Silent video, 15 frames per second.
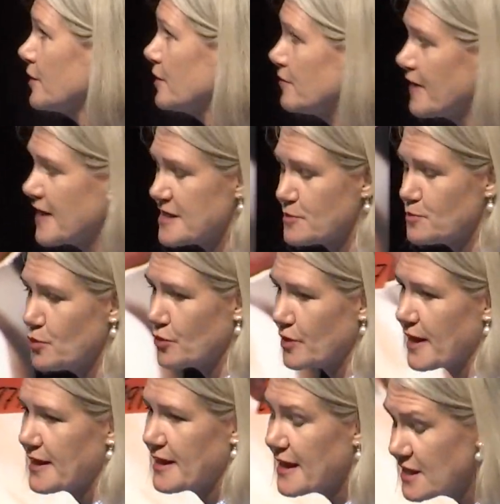Facebook
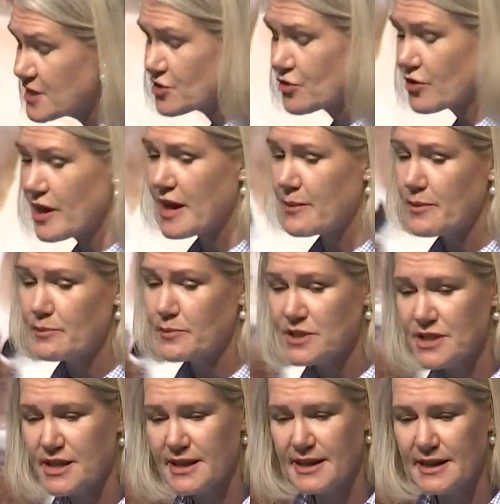and Instagram in
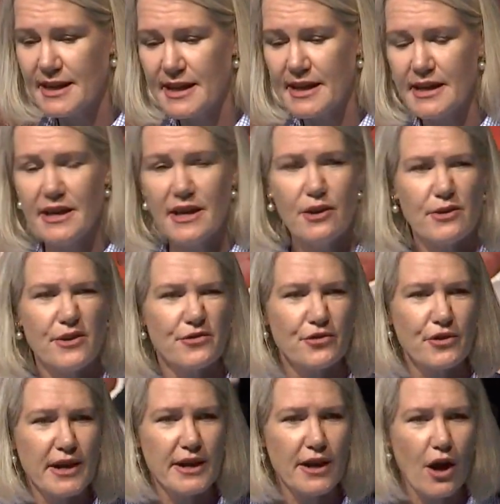particular. We've
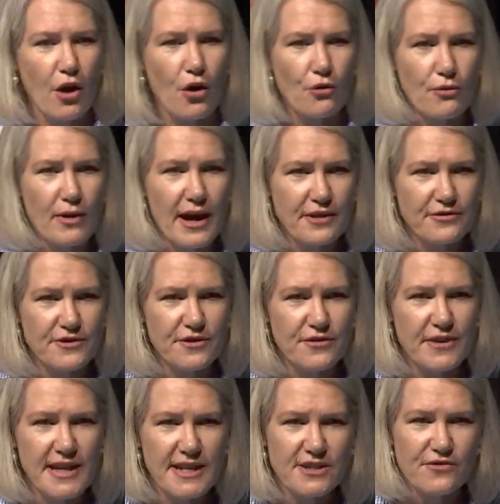created a whole raft of
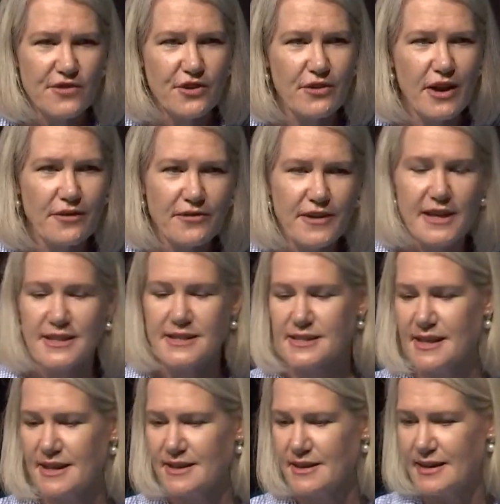infographics
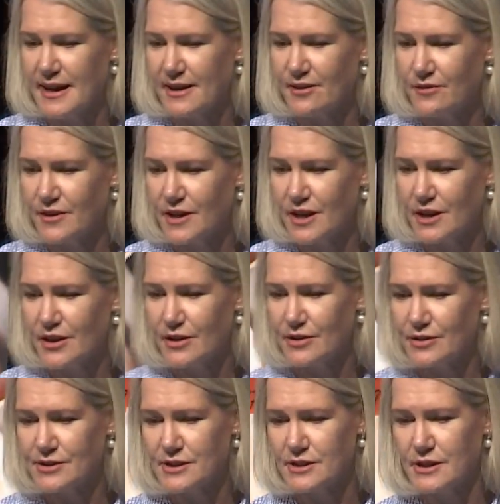and
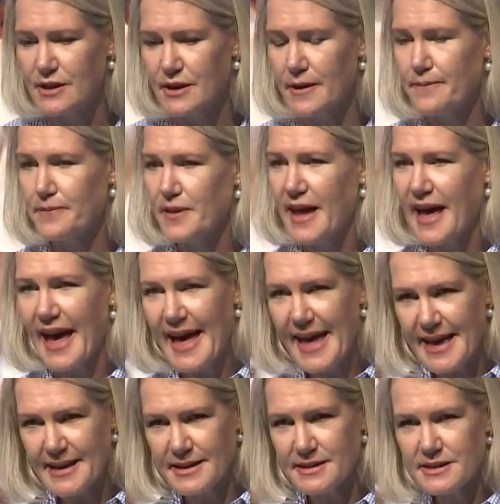videos.
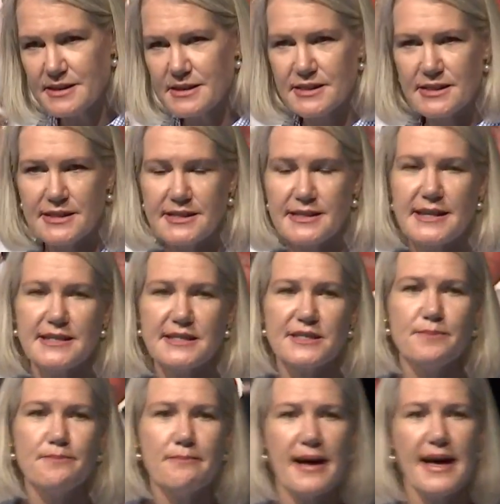And
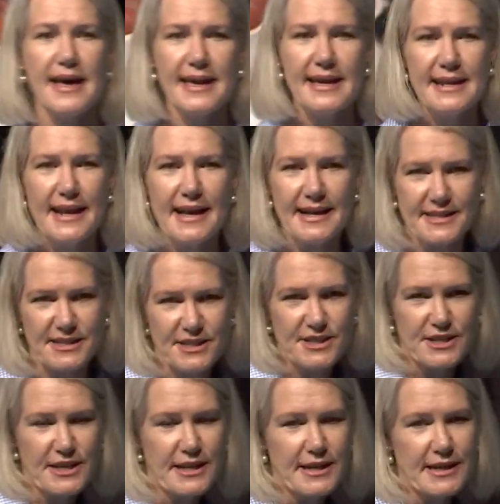since May last
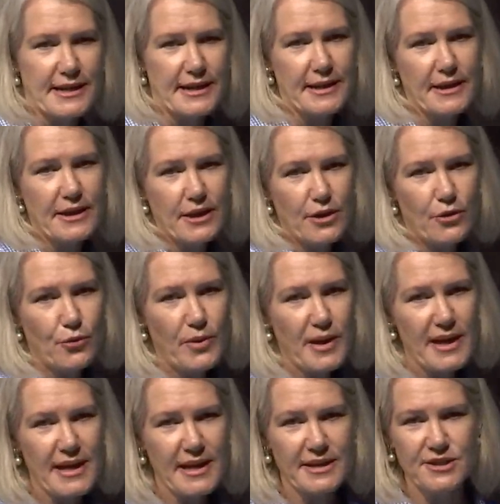year,
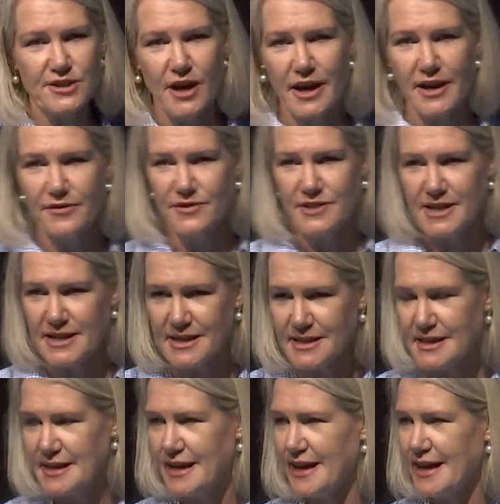we dived
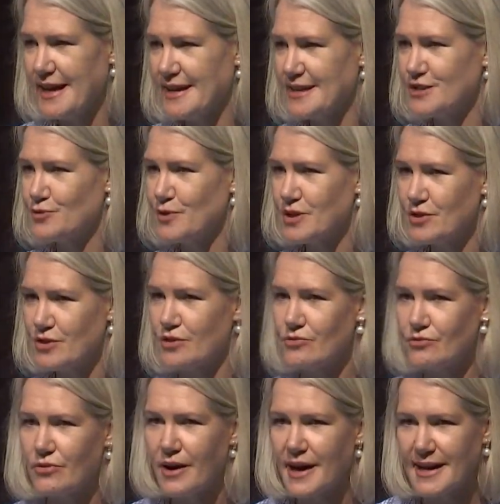in and we
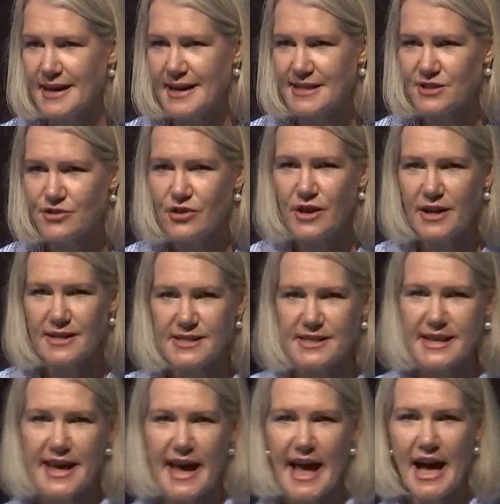thought, right, let's try and
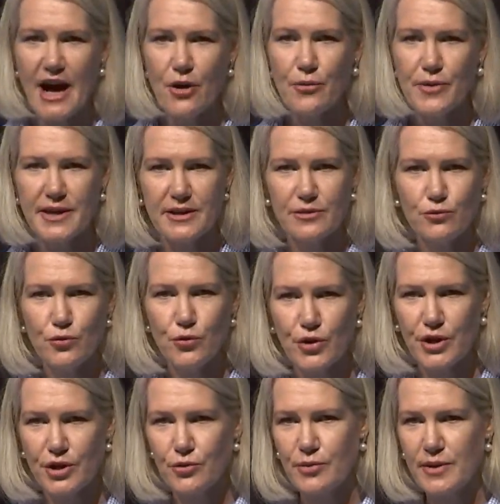see how we can
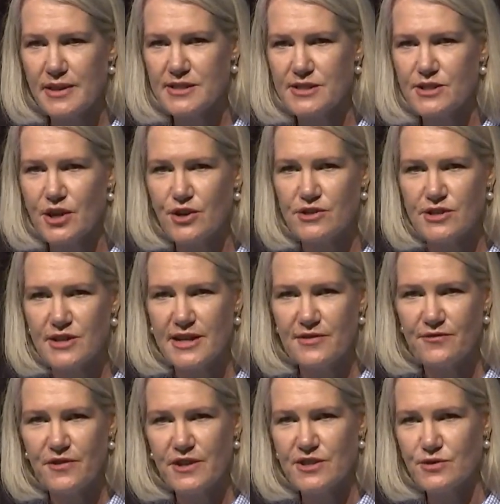work with social
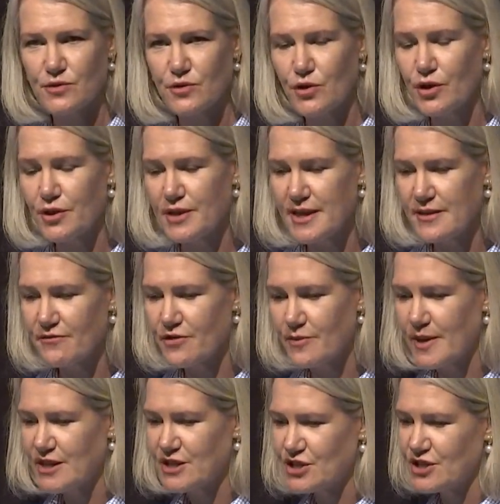influencers. We've got all the
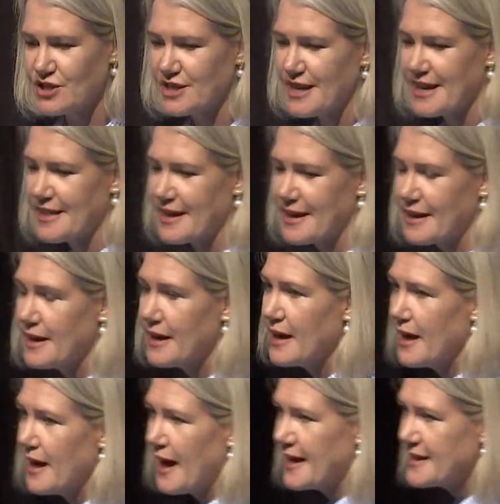information together.
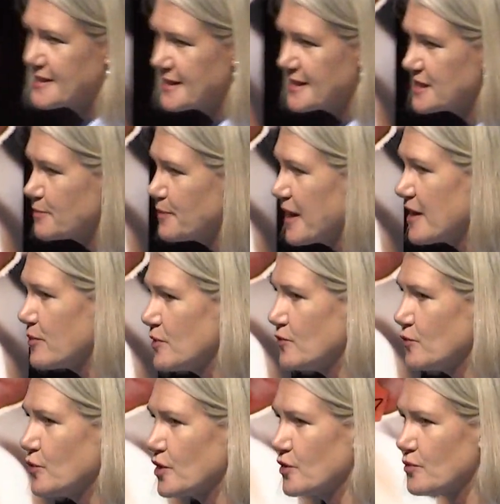And since May,
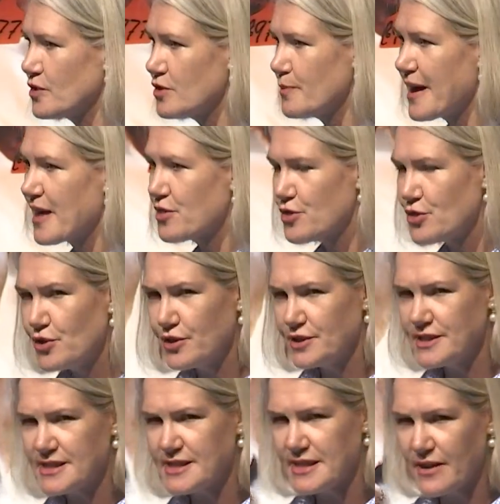we've worked with about
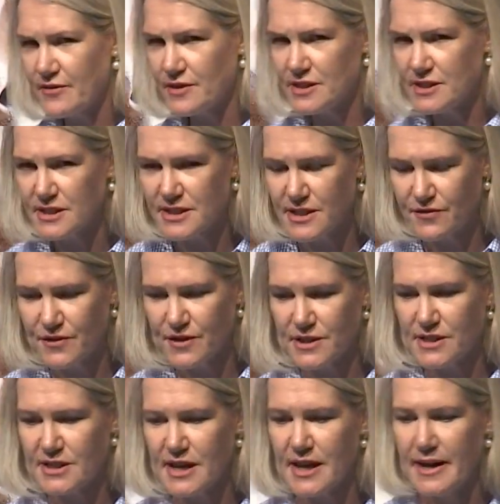37
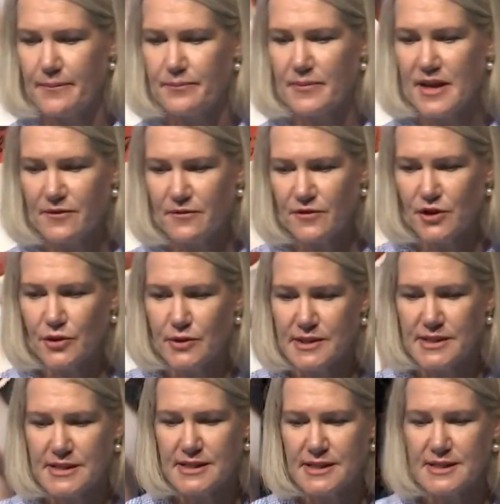different
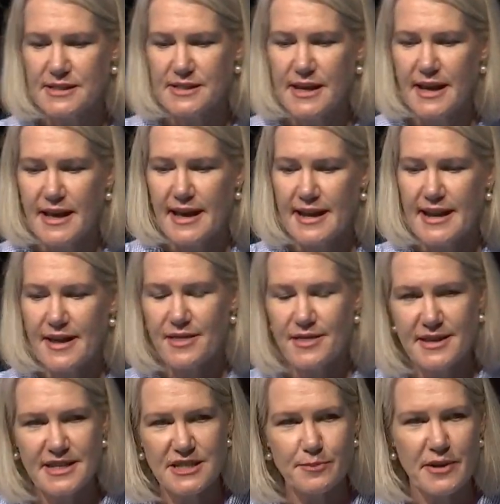influencers. Now,
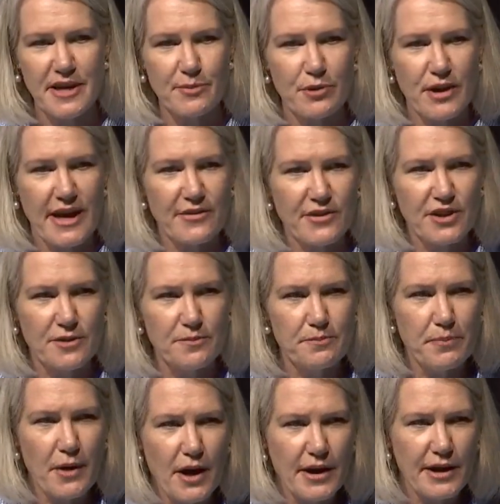these people have a
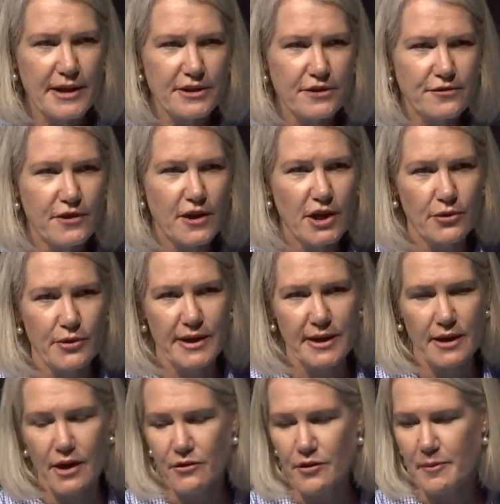combined
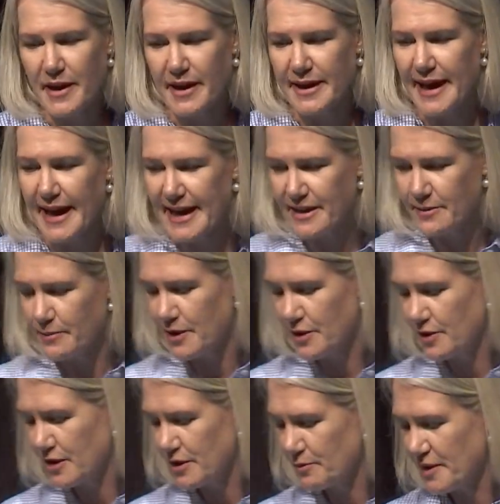following of about 8
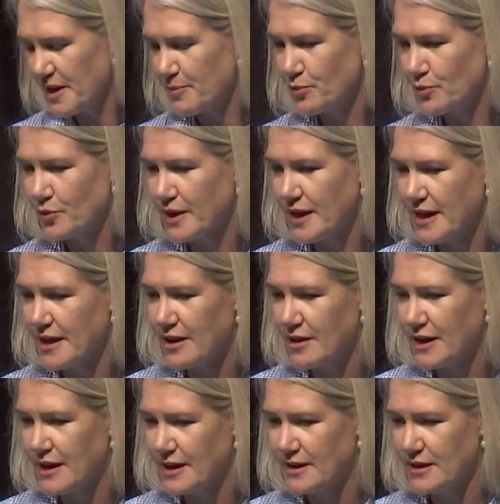million people
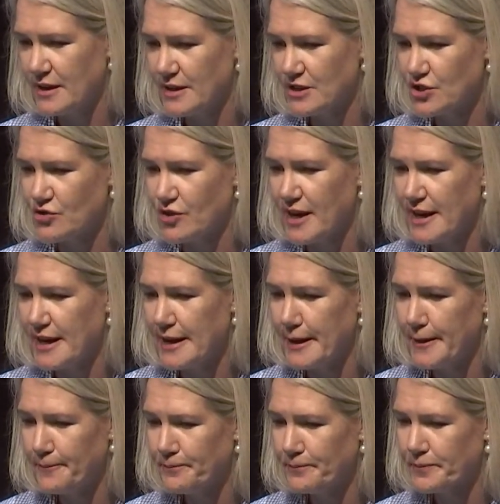here in Australia.